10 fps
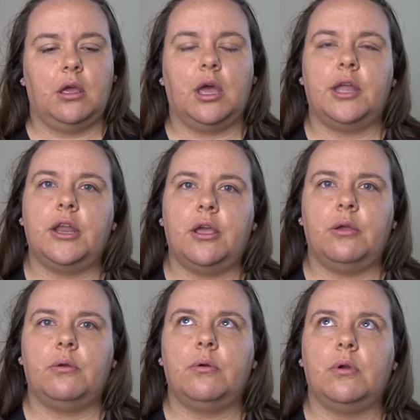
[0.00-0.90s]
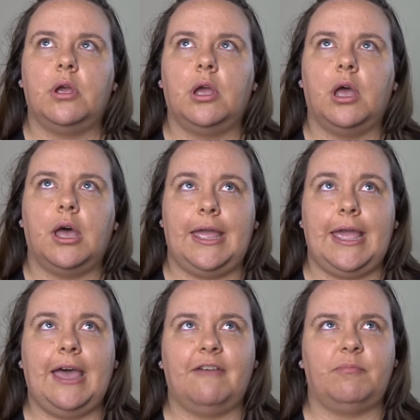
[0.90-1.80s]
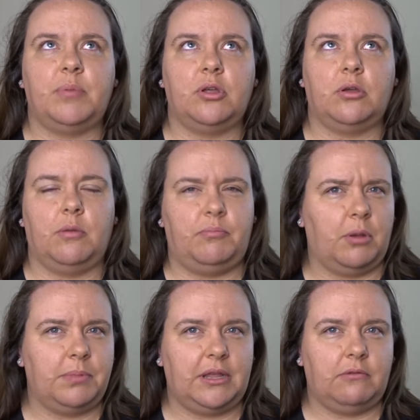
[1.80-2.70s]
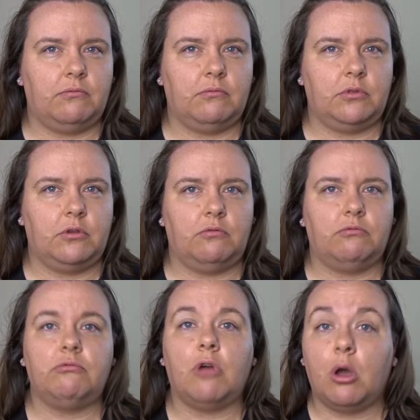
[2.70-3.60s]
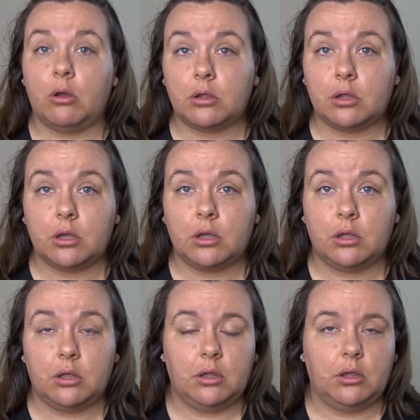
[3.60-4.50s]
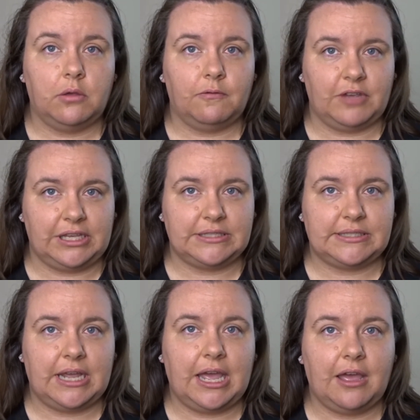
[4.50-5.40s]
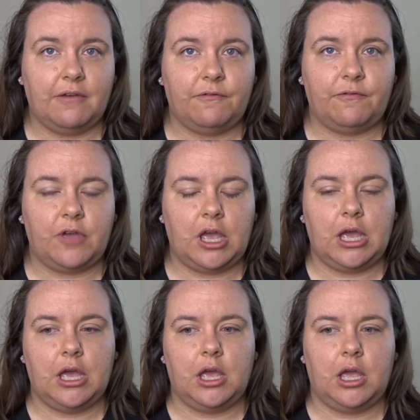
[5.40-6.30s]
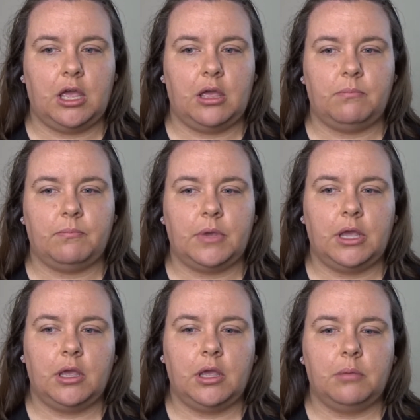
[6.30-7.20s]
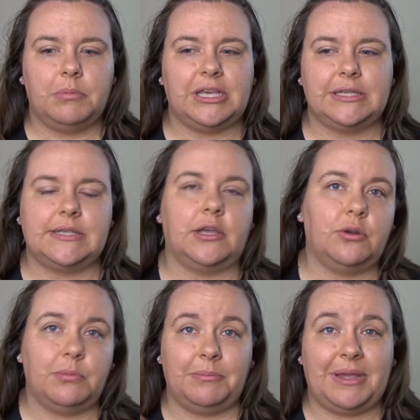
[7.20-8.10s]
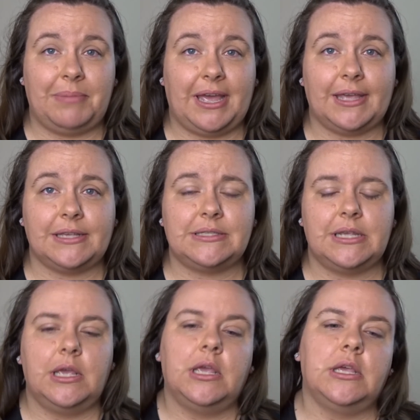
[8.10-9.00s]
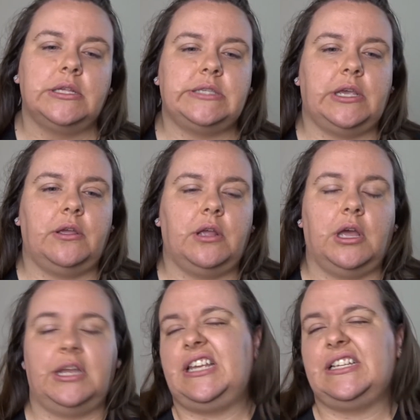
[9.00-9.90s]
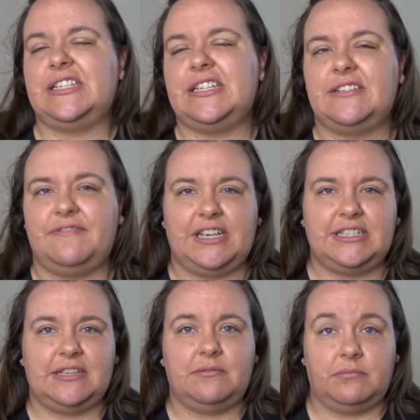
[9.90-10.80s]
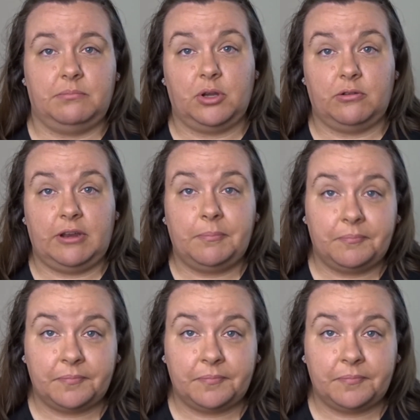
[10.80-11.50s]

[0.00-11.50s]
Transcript: I know I have, but are probably the wrong things to have, because I normally make bags. So I needed interfacing. Boring.